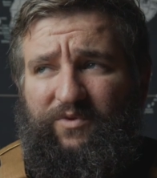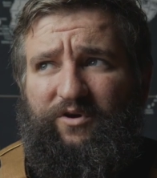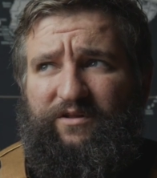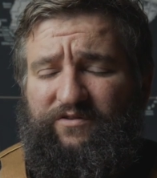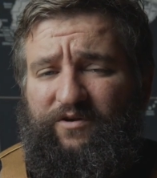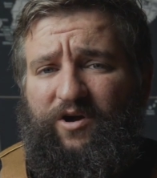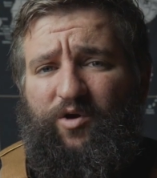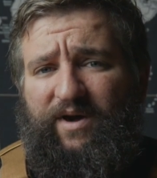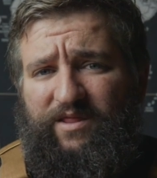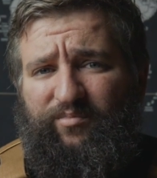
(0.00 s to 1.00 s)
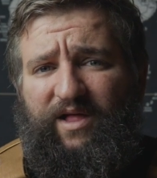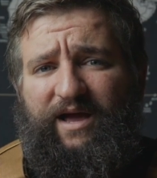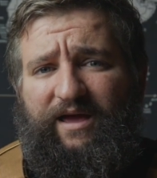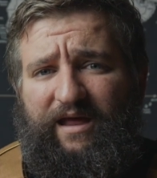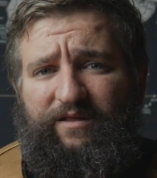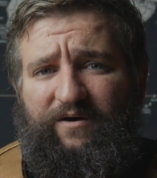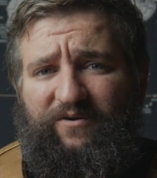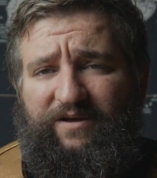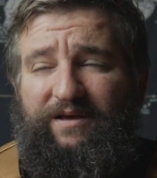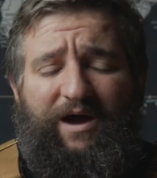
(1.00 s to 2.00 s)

You can still go by the black head though.